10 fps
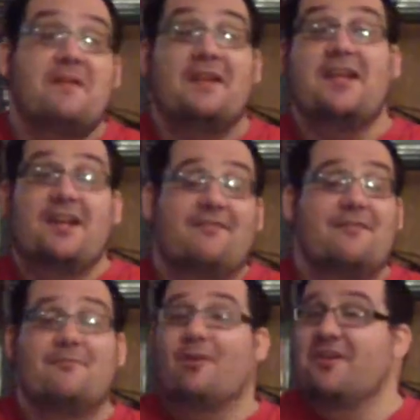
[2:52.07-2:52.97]

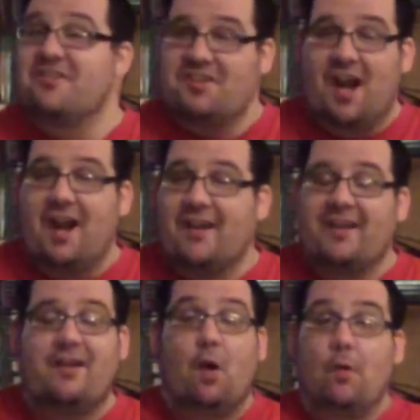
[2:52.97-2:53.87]
Even more
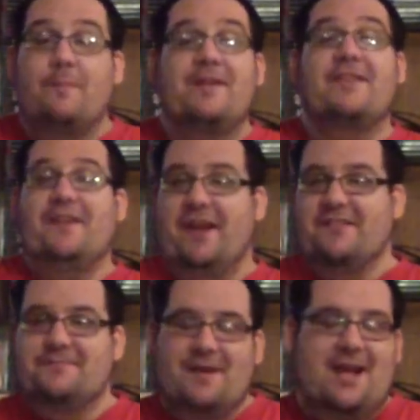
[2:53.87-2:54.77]
shocking would be the
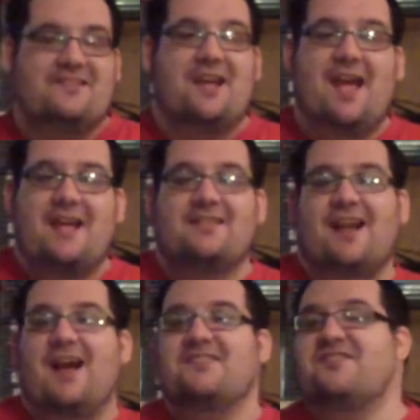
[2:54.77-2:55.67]
next match, as
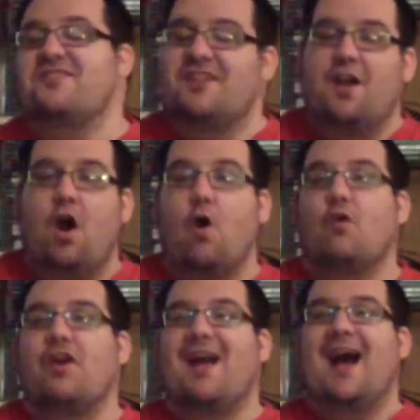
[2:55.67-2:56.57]
Kazuchika
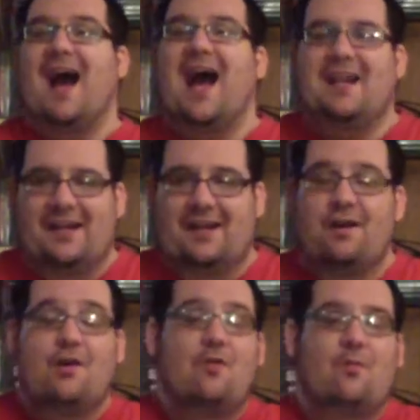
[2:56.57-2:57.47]

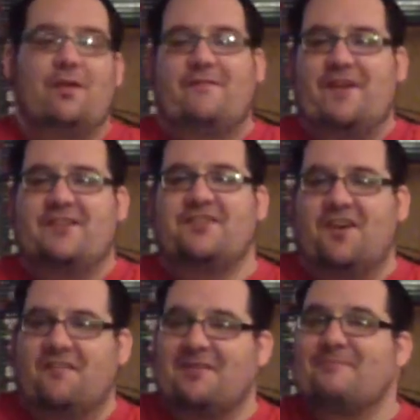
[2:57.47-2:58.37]
Okada would face
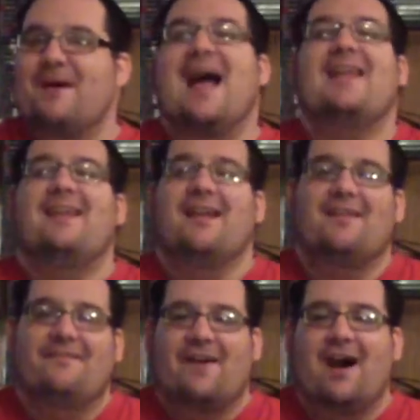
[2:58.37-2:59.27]
off with Bad
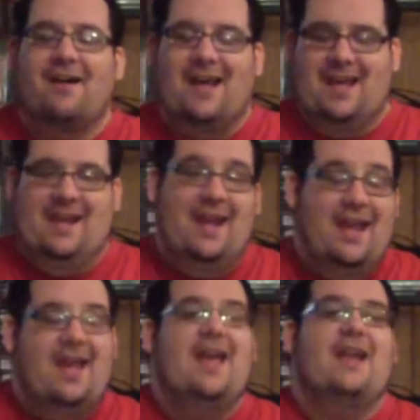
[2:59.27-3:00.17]
Luck Fale,
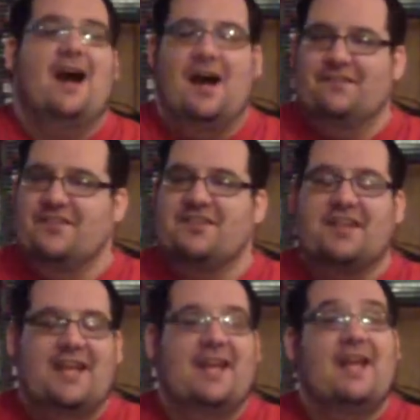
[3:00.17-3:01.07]
and
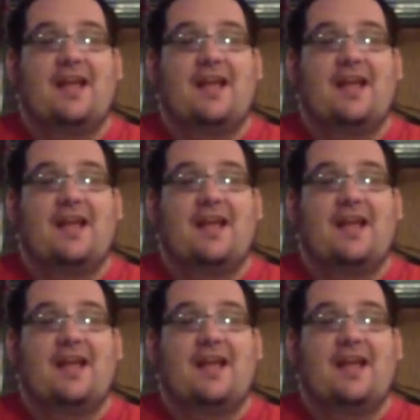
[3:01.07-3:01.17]
obviously